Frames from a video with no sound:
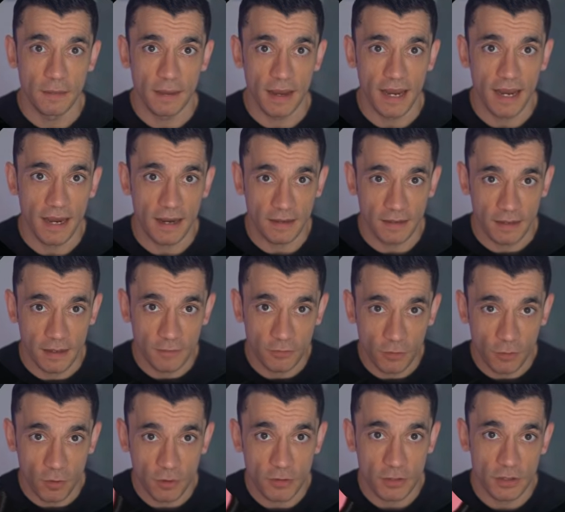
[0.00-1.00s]
And if
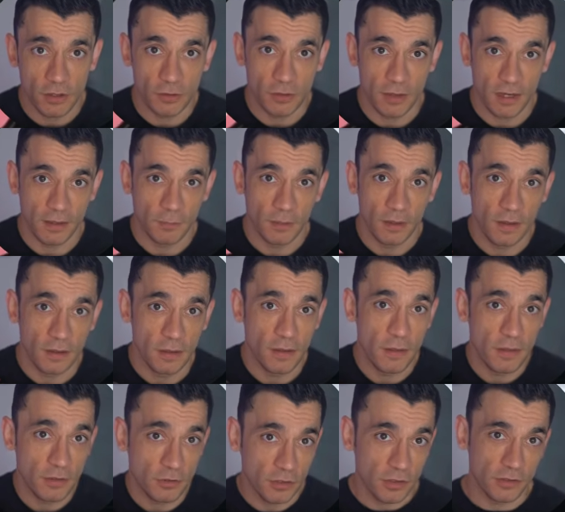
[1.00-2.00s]
you want to go deeper
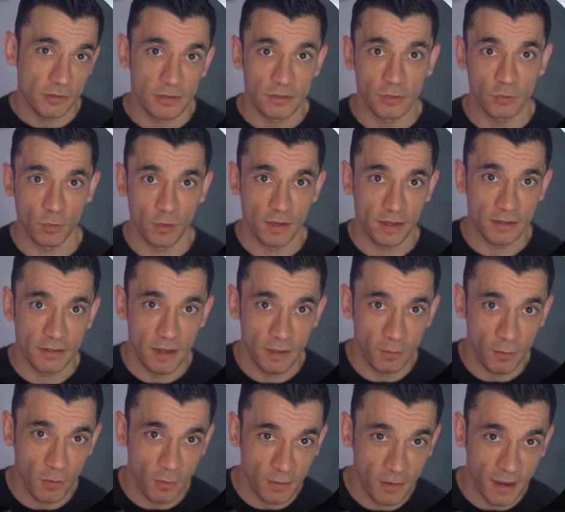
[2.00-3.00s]
than just this one
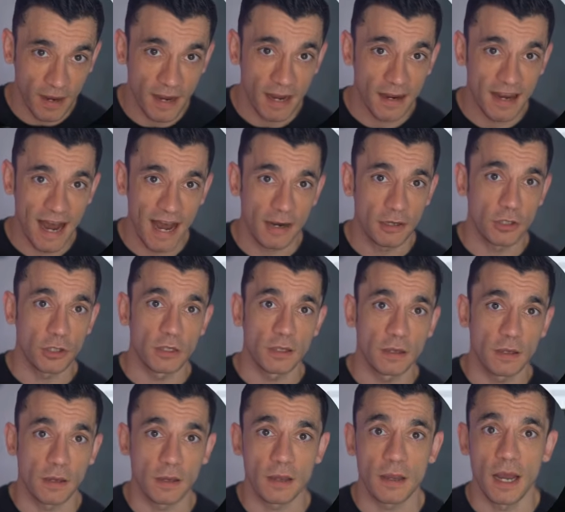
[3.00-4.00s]
example and actually
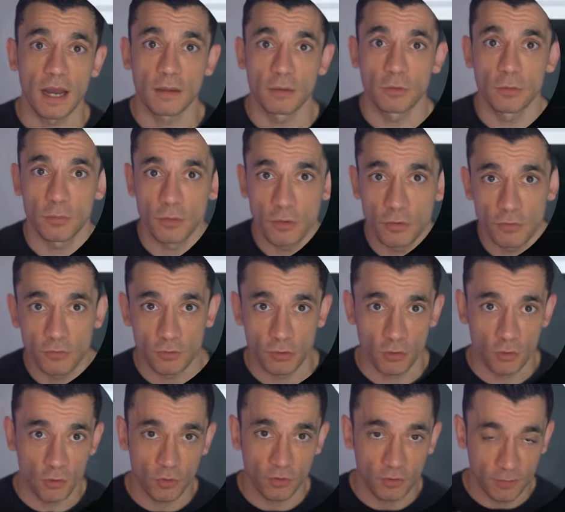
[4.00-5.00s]
learn how to build
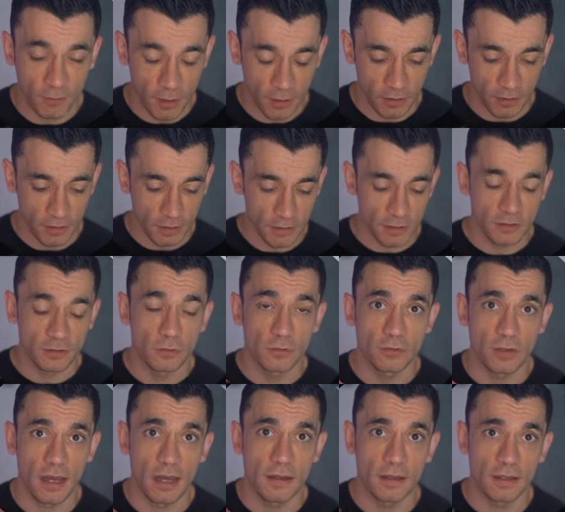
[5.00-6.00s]
full automation systems
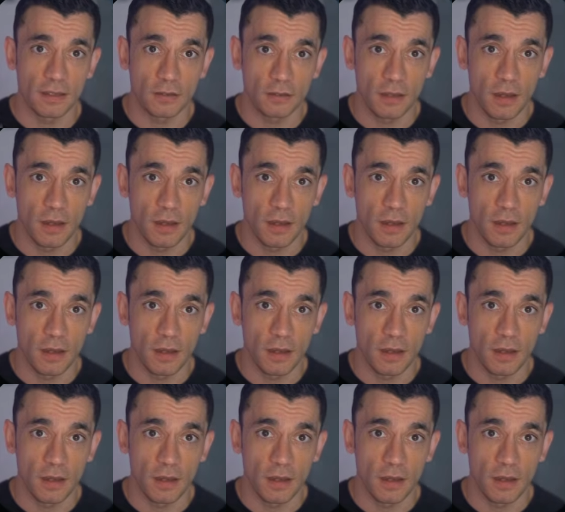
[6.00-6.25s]
like this